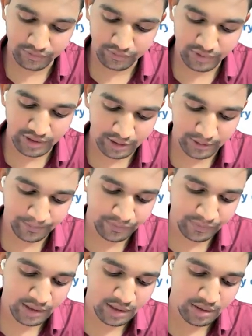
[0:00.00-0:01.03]
with.
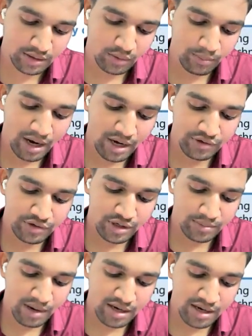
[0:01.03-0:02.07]
The
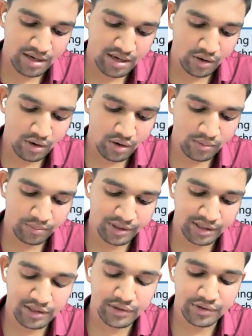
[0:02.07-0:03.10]
manner of
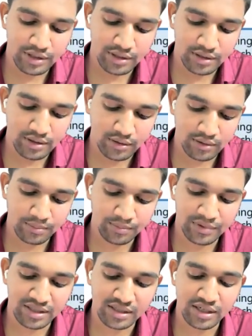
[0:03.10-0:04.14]
inclusion of
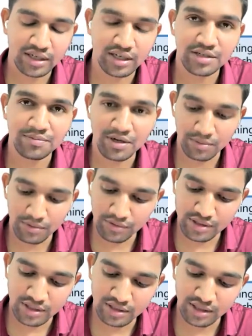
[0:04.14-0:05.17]
the entrenchment
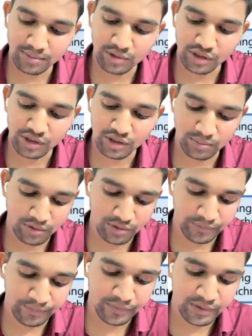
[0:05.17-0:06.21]
provision, subsection
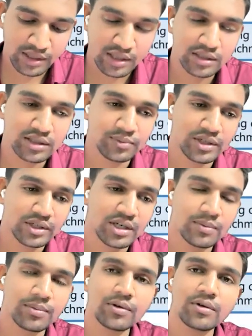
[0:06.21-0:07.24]
4.
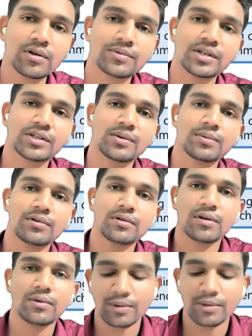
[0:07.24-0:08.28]
Subsection 4 of section
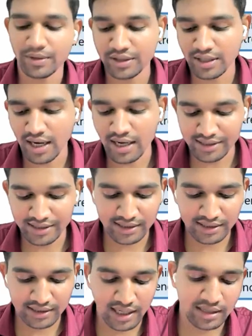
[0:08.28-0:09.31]
4 of Proposed Act
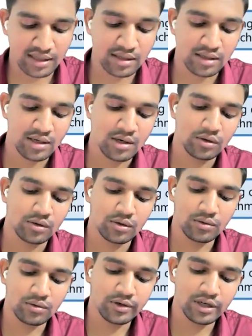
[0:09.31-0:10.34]
says that
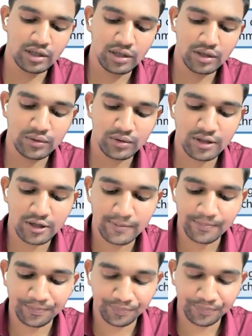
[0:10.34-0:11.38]
to include the